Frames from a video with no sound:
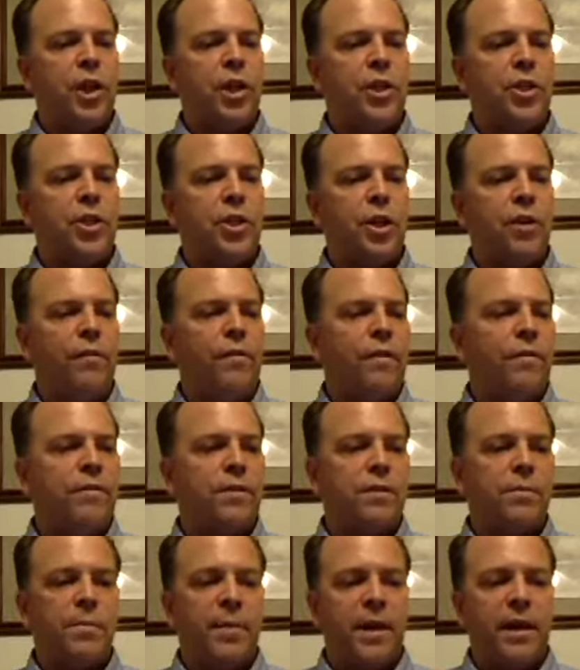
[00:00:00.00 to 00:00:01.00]
conservatives.
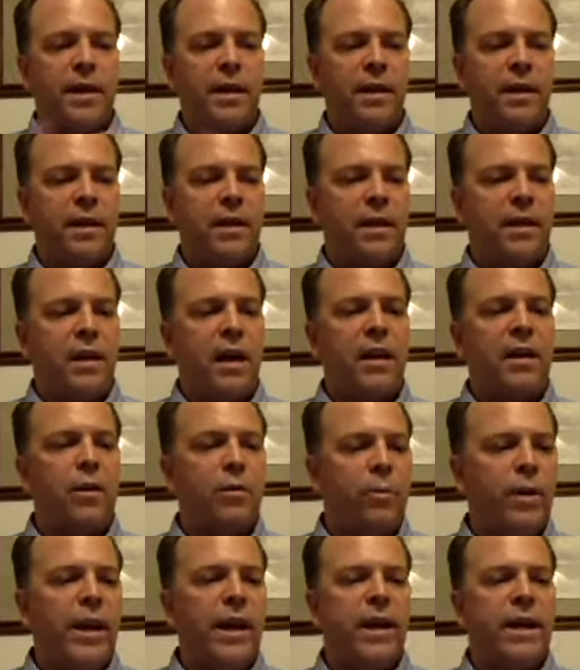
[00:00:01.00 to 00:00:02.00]
It's by Kyle
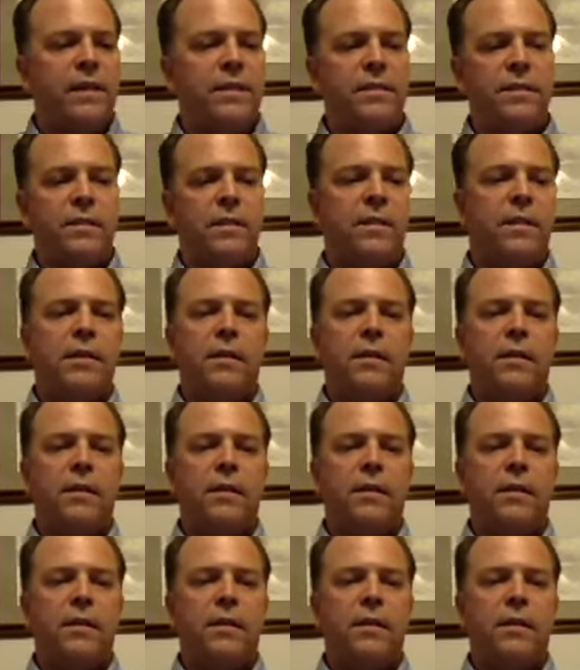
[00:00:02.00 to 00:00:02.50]
Reyes.